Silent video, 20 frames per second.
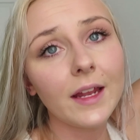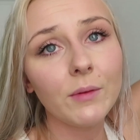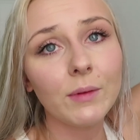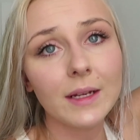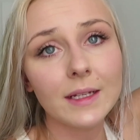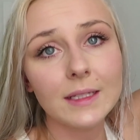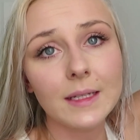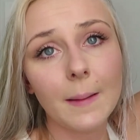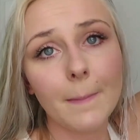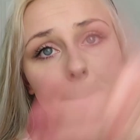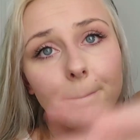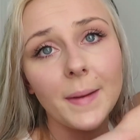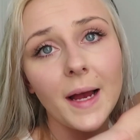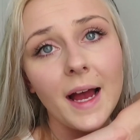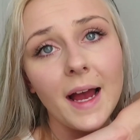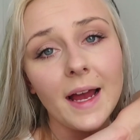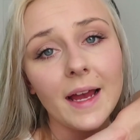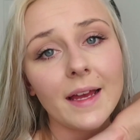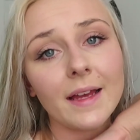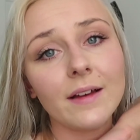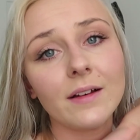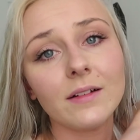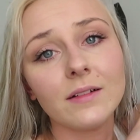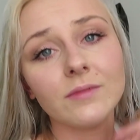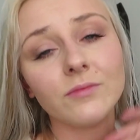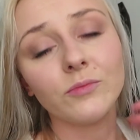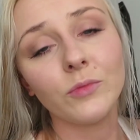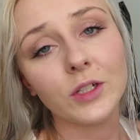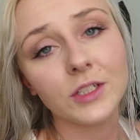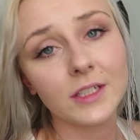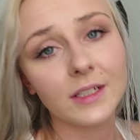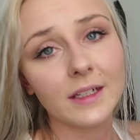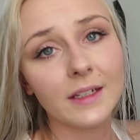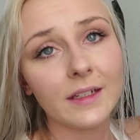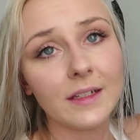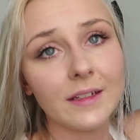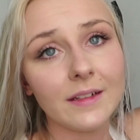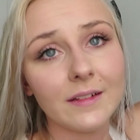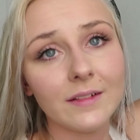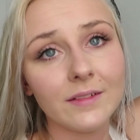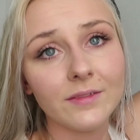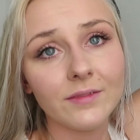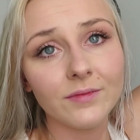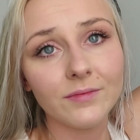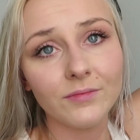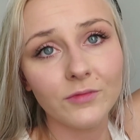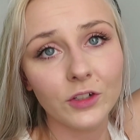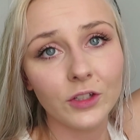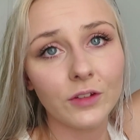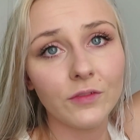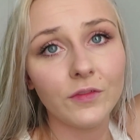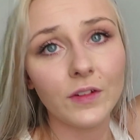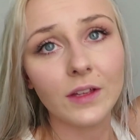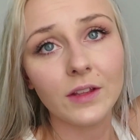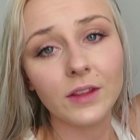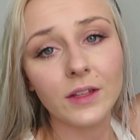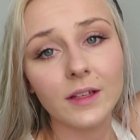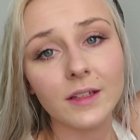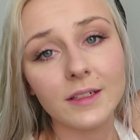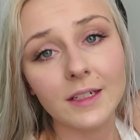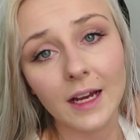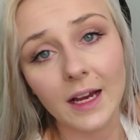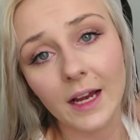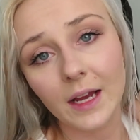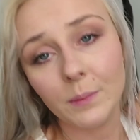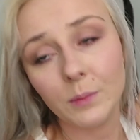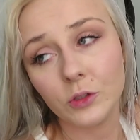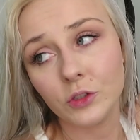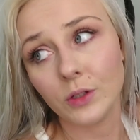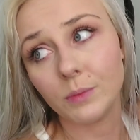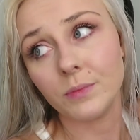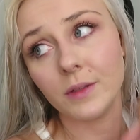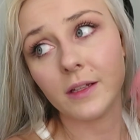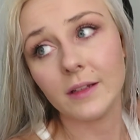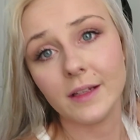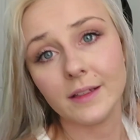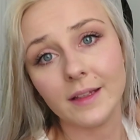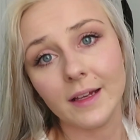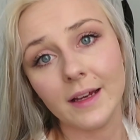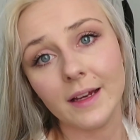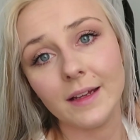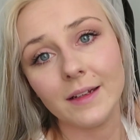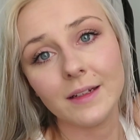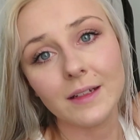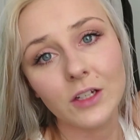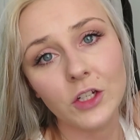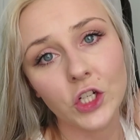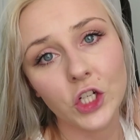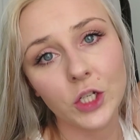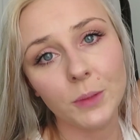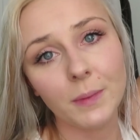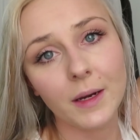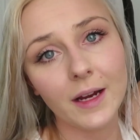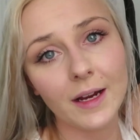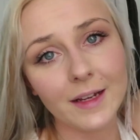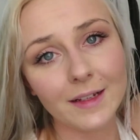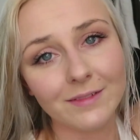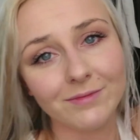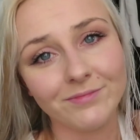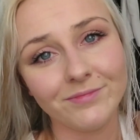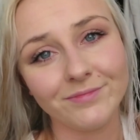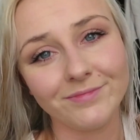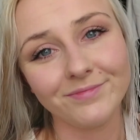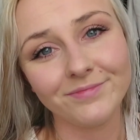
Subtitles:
Anyways, bye once again for the 5th time or something like that. Goodbye.